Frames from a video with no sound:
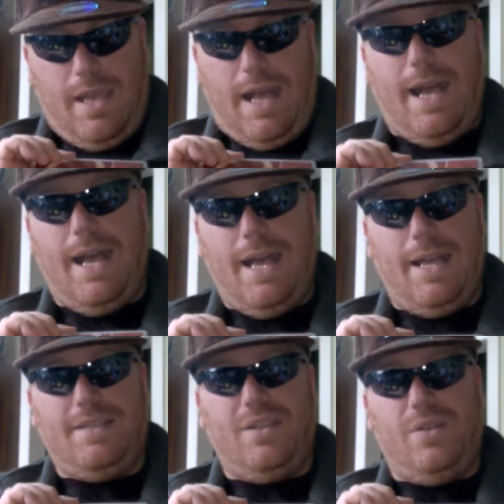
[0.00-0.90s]

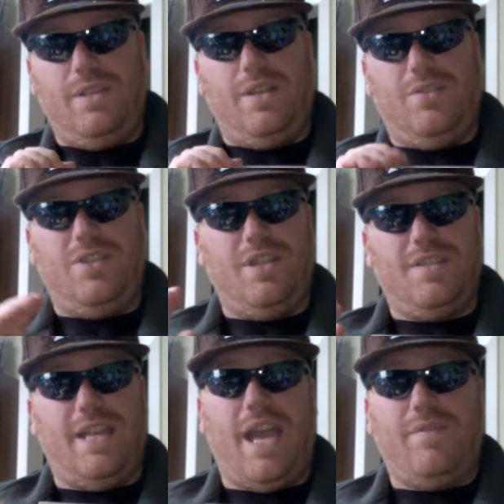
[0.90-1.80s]
So, she
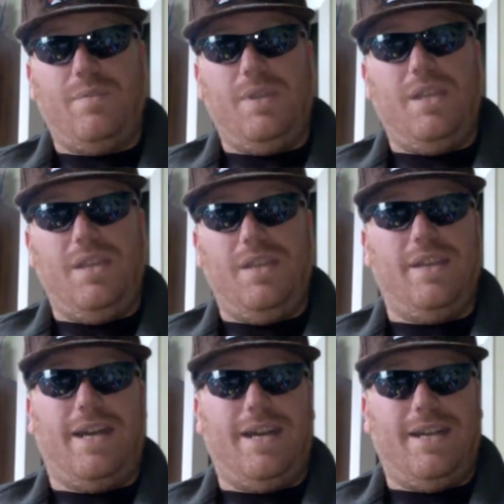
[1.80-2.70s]
doesn't have to be
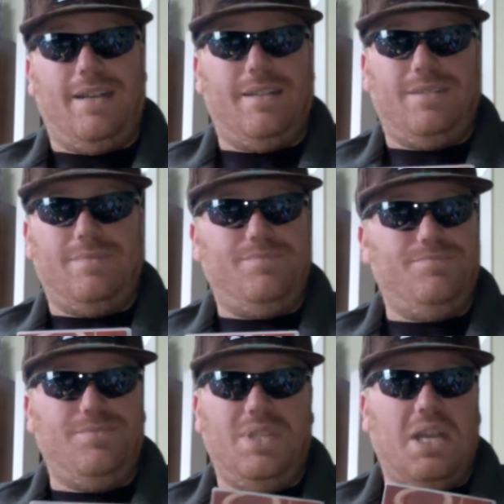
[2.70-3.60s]

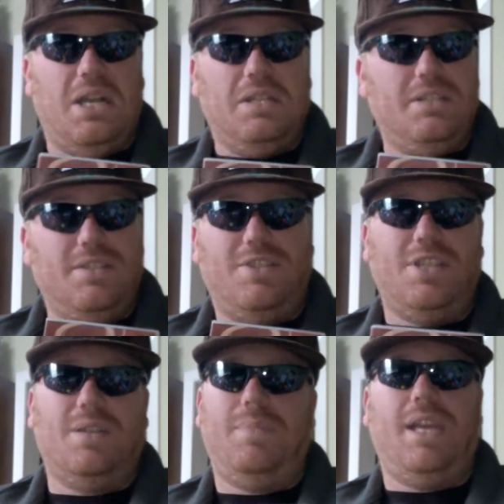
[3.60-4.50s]
young.
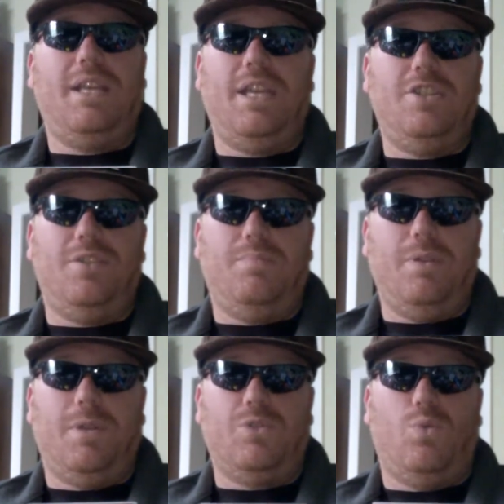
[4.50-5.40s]
She could be any age she
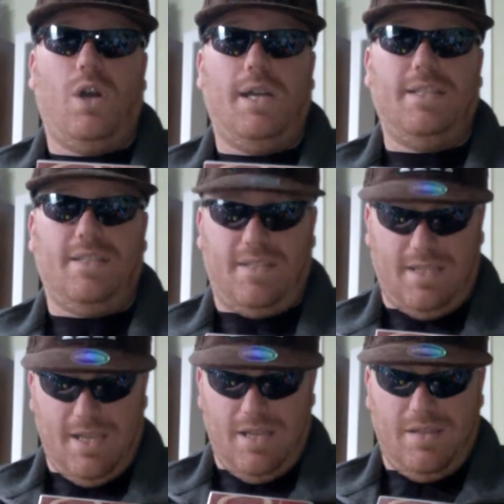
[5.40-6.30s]
pretty much
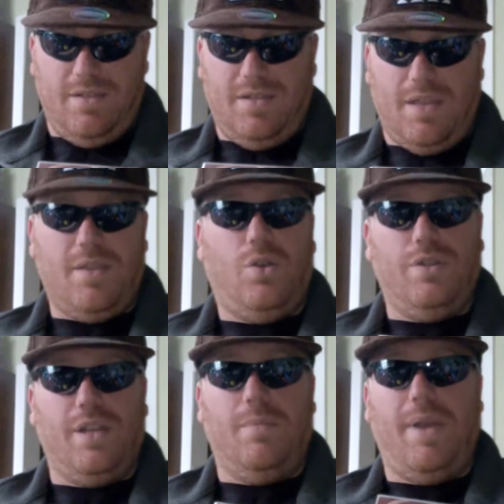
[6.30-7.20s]
wants. There's nothing
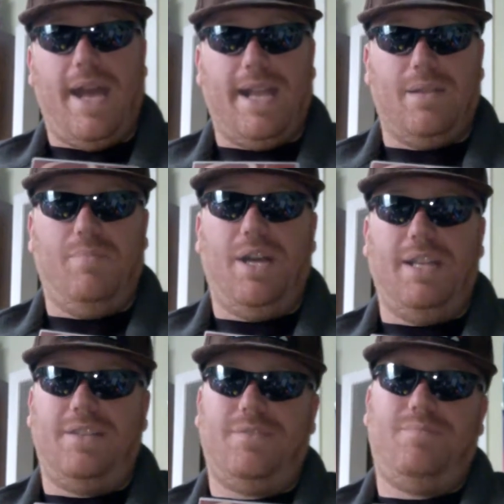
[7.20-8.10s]
holding her back.
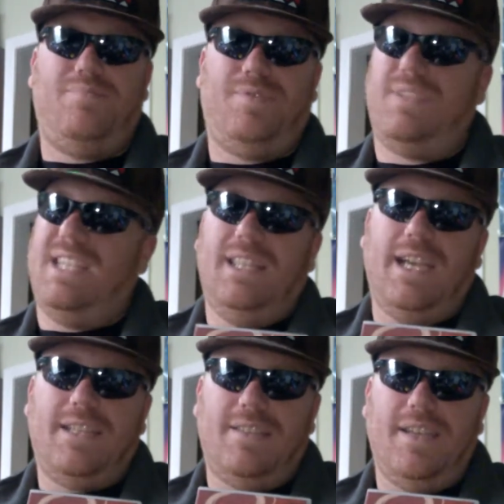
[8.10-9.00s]
But she
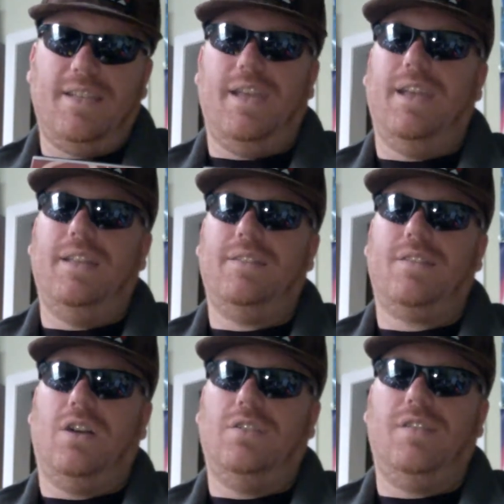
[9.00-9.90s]
likes it. And it's
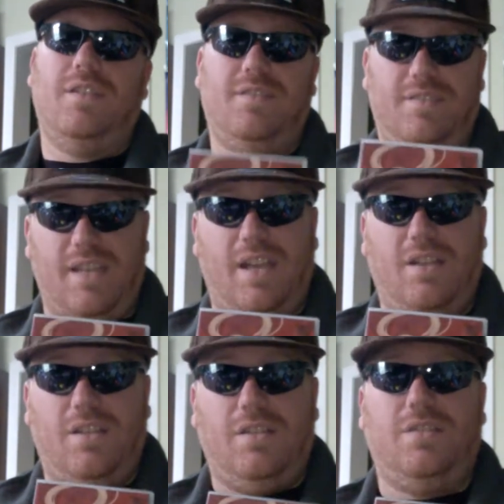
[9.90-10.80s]
called To
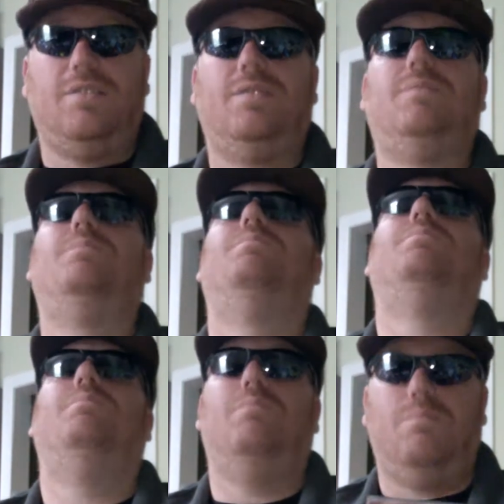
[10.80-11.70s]
Sell
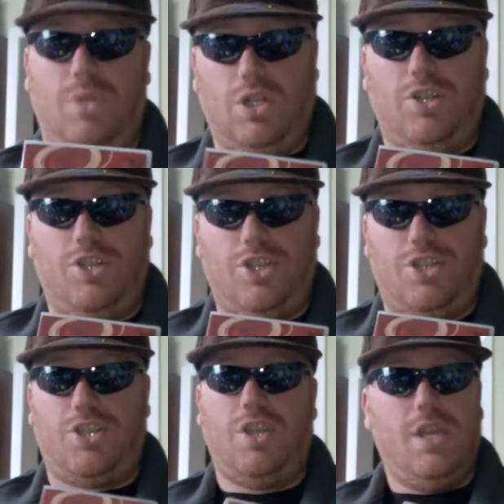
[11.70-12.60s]

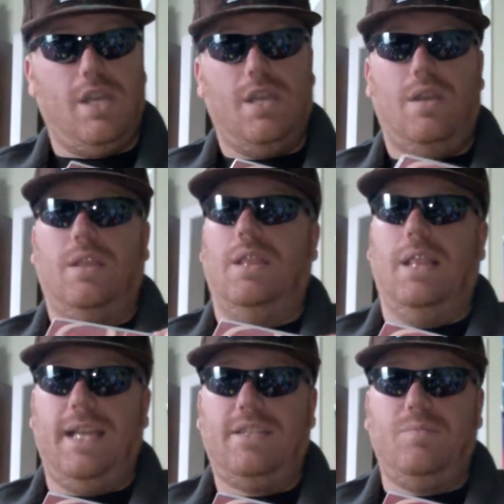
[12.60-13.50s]
Merch.
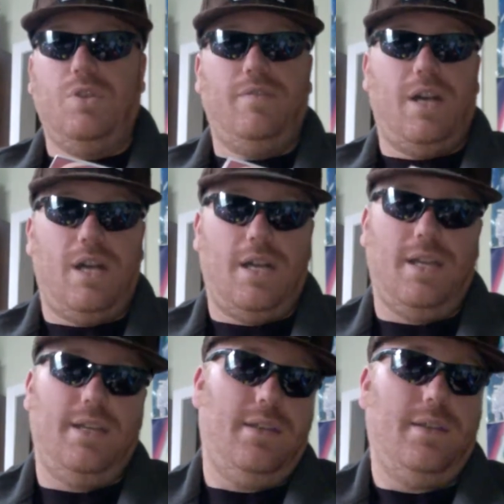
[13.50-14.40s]
Let's move
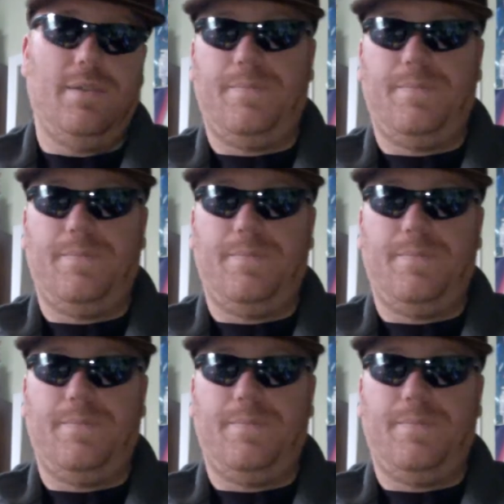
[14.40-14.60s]
on.